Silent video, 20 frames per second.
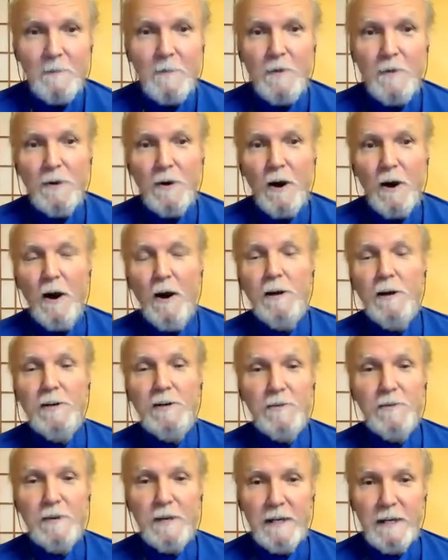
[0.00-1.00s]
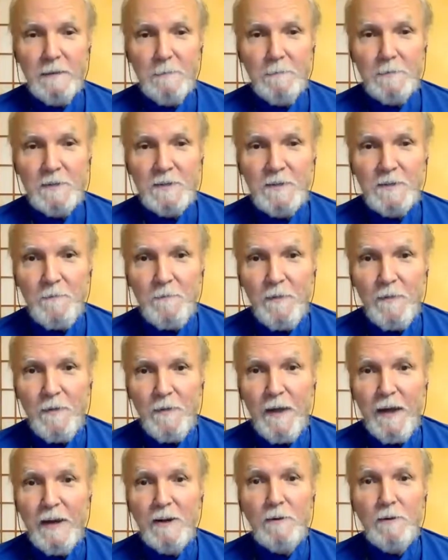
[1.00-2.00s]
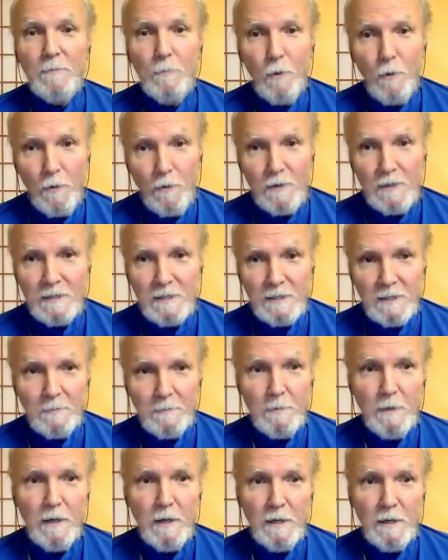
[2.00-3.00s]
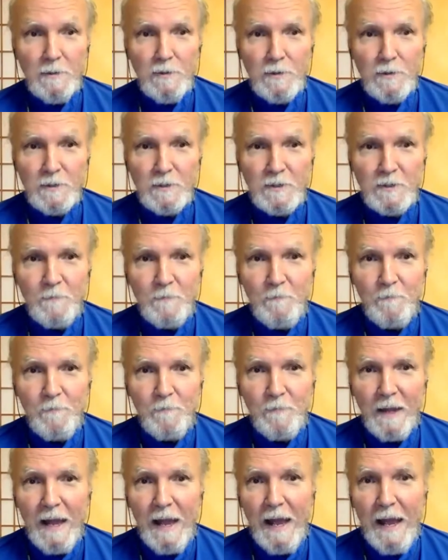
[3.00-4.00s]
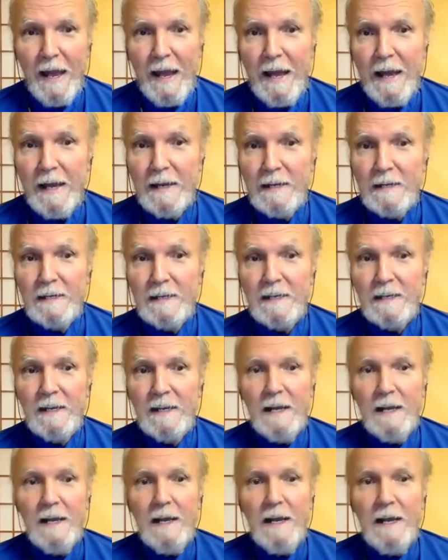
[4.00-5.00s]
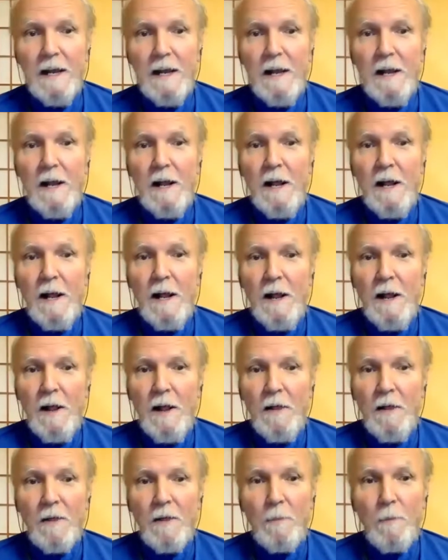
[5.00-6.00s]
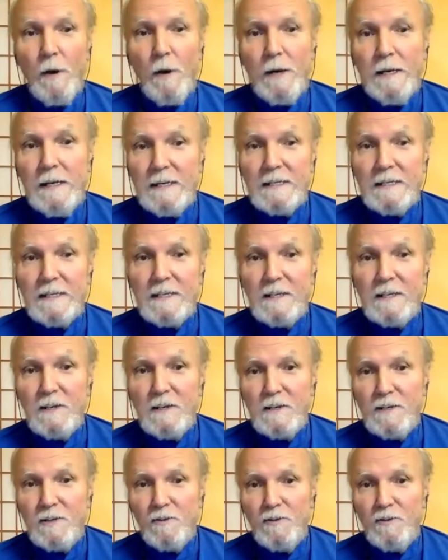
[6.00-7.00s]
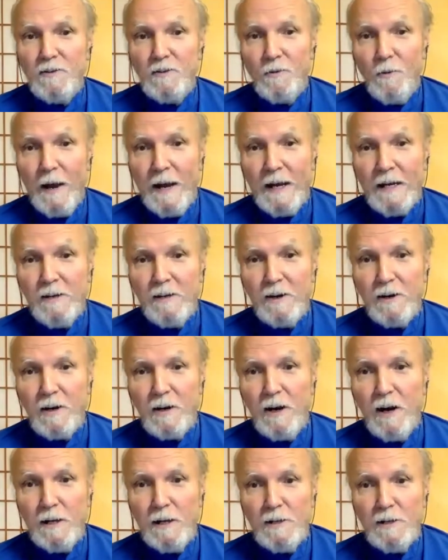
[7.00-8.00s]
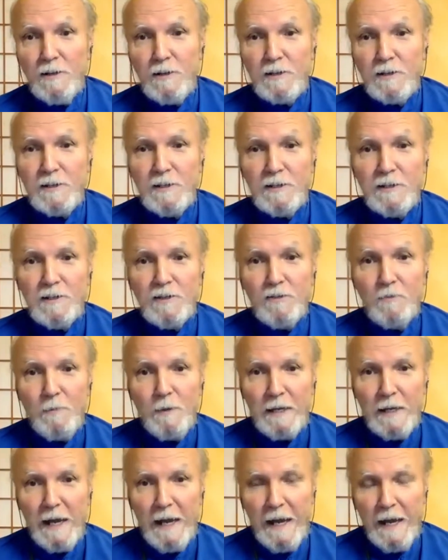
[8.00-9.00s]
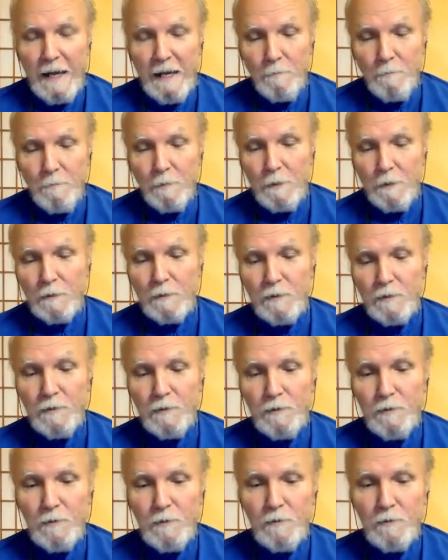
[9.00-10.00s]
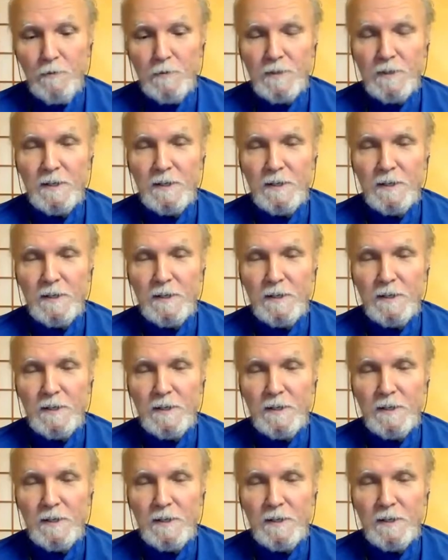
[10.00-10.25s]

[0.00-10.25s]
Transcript: there are dreams that are more than subconscious. And the point is to direct our consciousness to be able to,